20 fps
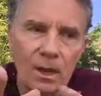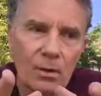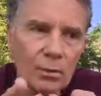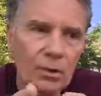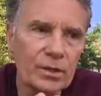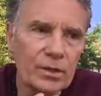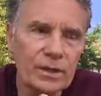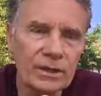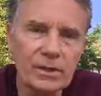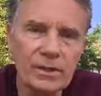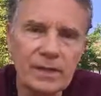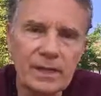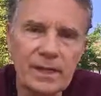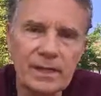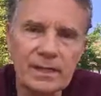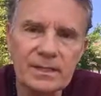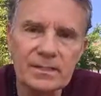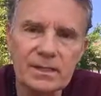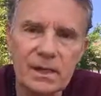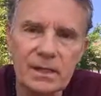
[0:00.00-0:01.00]
Well, the
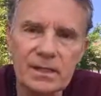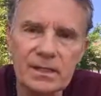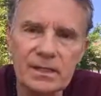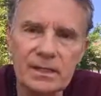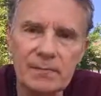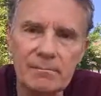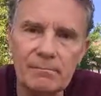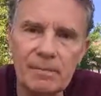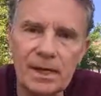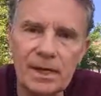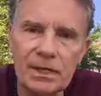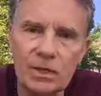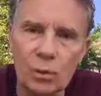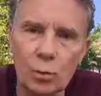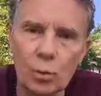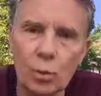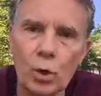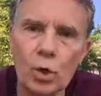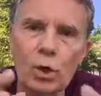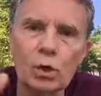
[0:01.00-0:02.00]
internet has all of a sudden made
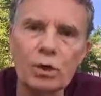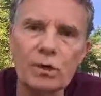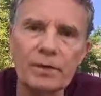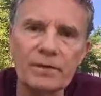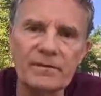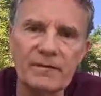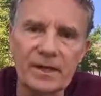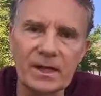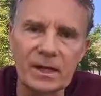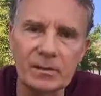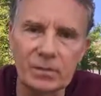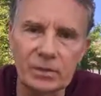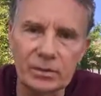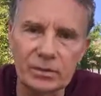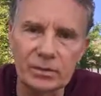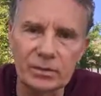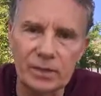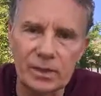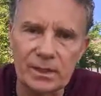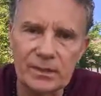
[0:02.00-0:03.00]
the world available
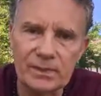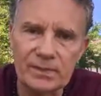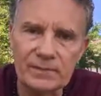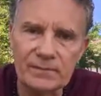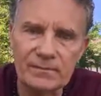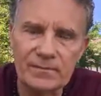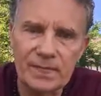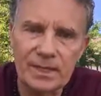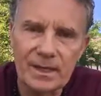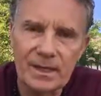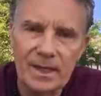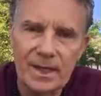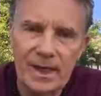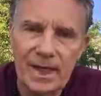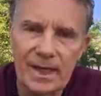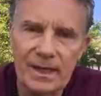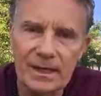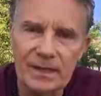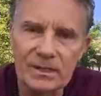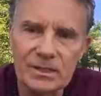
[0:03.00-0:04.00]
to us.
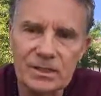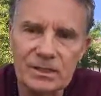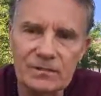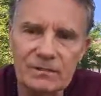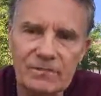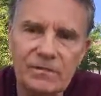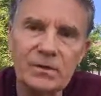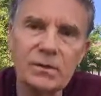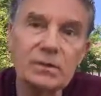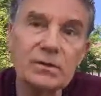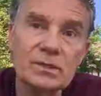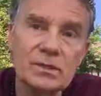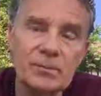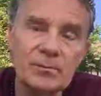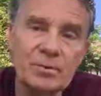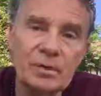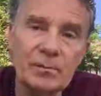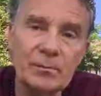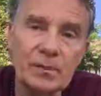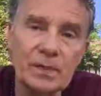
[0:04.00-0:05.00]
And it's confused
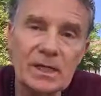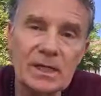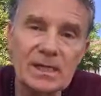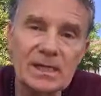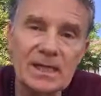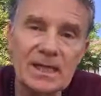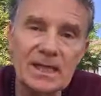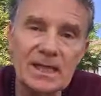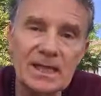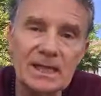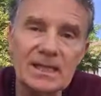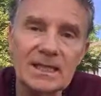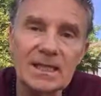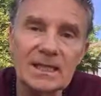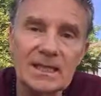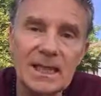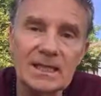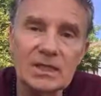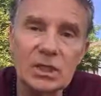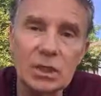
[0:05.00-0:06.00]
some people because they think
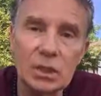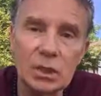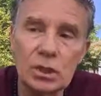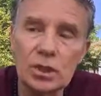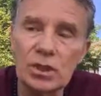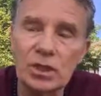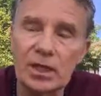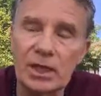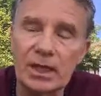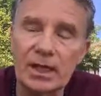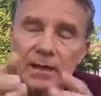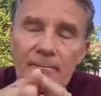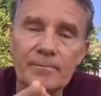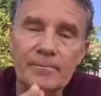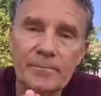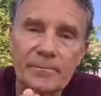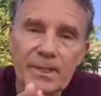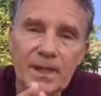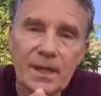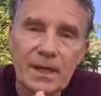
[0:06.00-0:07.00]
that that's a good thing,
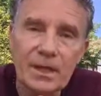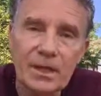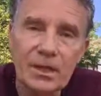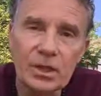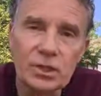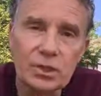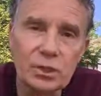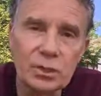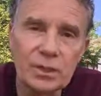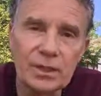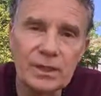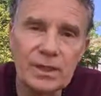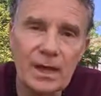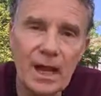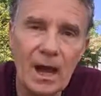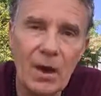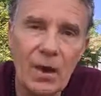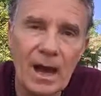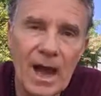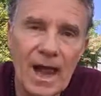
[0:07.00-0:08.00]
that you can
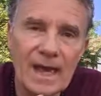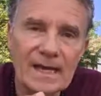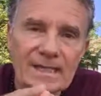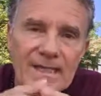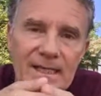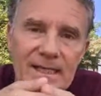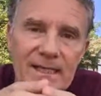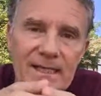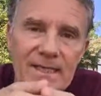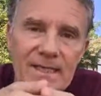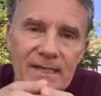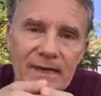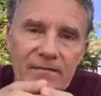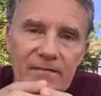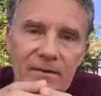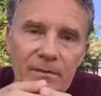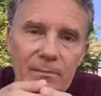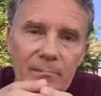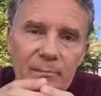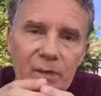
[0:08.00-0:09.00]
now access
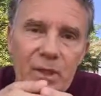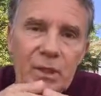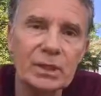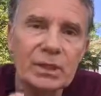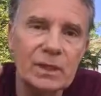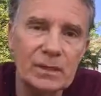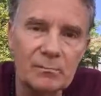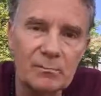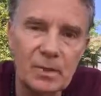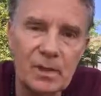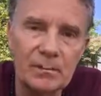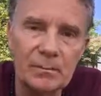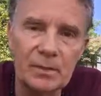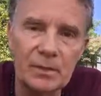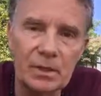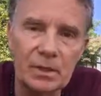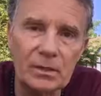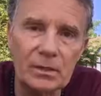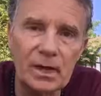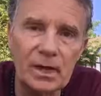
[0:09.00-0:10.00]
7 billion
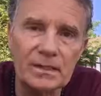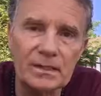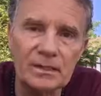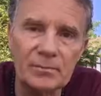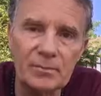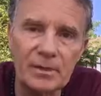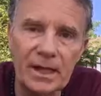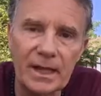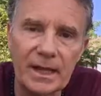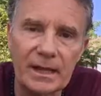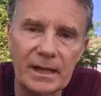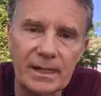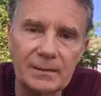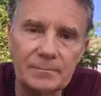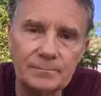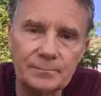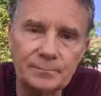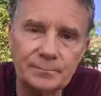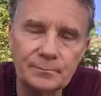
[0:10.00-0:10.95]
people across the planet.